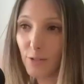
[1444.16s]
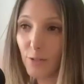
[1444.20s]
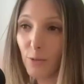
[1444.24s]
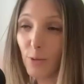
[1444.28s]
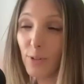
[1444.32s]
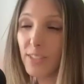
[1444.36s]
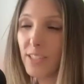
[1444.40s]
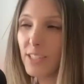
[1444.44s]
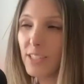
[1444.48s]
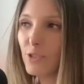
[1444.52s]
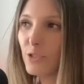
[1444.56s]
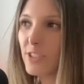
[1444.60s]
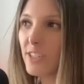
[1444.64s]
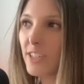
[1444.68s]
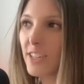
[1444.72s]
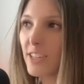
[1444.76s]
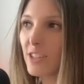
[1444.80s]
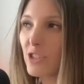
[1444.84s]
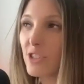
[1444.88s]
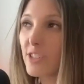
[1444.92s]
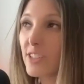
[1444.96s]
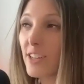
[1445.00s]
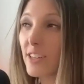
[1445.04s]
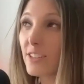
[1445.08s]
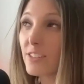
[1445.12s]
what's interesting is
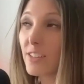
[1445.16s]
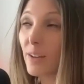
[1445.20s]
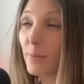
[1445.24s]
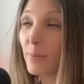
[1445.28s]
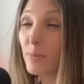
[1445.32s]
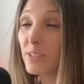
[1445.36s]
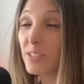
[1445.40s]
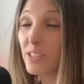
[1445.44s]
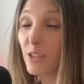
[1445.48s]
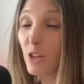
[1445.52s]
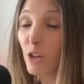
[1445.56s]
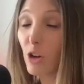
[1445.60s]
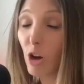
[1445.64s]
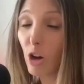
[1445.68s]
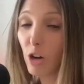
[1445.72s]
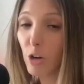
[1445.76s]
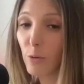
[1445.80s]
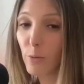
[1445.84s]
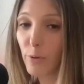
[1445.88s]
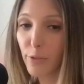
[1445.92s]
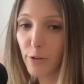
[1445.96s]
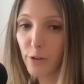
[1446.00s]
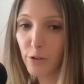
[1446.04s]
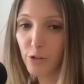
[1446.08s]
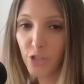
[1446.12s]
she said if someone's in the car
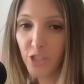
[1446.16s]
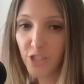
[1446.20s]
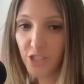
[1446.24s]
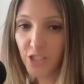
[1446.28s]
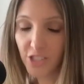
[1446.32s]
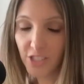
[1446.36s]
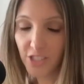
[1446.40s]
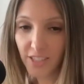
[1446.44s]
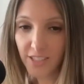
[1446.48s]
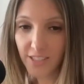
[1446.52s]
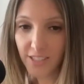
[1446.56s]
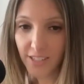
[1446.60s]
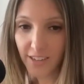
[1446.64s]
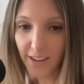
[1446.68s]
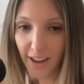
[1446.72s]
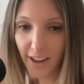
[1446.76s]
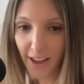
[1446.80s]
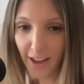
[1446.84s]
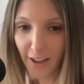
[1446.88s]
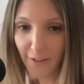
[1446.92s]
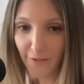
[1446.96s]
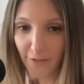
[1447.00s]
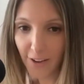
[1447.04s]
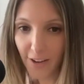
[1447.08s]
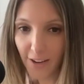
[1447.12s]
with her, she just doesn't
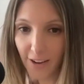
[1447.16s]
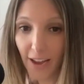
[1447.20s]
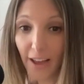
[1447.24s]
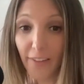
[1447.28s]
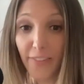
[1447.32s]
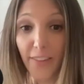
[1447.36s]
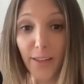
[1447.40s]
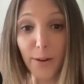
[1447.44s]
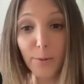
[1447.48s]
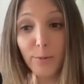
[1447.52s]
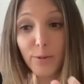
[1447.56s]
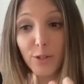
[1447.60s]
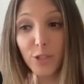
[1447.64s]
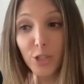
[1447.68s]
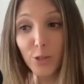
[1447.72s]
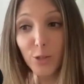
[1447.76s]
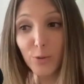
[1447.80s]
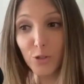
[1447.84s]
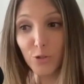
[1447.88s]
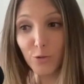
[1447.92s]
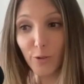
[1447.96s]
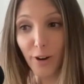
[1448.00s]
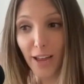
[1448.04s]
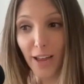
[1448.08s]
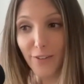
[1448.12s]
have it. And then when she was
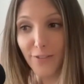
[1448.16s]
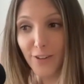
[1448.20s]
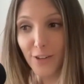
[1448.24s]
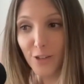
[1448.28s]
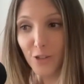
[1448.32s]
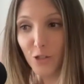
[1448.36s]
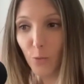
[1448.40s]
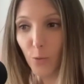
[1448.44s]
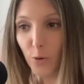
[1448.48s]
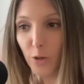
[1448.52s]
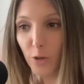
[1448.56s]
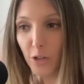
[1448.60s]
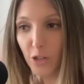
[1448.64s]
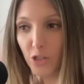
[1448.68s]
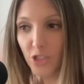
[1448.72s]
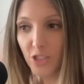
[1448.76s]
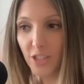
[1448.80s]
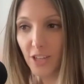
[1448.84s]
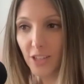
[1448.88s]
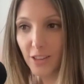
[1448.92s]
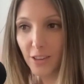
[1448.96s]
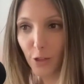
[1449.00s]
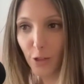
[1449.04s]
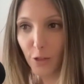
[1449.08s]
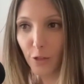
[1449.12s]
driving to work, she's
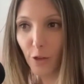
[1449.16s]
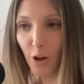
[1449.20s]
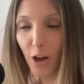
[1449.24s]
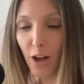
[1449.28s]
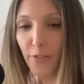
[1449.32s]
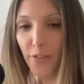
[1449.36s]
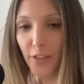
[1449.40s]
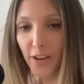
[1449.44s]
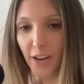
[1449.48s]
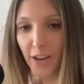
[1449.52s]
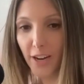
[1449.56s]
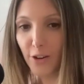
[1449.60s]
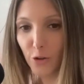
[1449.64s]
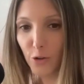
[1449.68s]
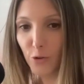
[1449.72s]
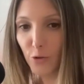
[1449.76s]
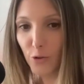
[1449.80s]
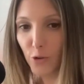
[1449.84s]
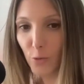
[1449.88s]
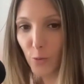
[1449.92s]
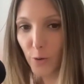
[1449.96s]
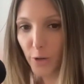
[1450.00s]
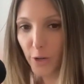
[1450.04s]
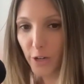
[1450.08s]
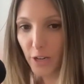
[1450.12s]
like, the thought that I knew
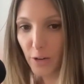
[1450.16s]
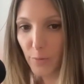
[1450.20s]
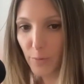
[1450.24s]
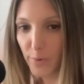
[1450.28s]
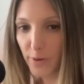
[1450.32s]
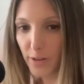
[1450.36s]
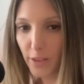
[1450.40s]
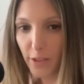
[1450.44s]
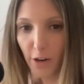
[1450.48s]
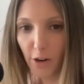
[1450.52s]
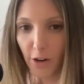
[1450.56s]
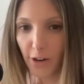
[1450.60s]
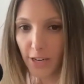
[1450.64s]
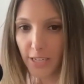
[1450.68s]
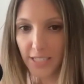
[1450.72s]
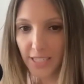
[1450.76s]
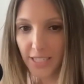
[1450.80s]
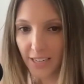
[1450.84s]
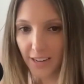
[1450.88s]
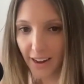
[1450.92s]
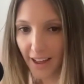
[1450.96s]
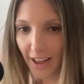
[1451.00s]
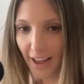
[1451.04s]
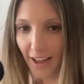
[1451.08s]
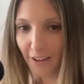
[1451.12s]
you were going to be there, I
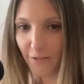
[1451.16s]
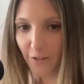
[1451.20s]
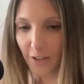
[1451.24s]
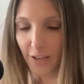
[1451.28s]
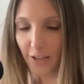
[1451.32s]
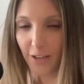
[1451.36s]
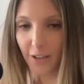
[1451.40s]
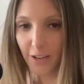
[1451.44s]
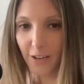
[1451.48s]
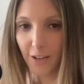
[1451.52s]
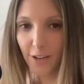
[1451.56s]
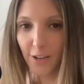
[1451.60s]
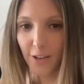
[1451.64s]
didn't have it.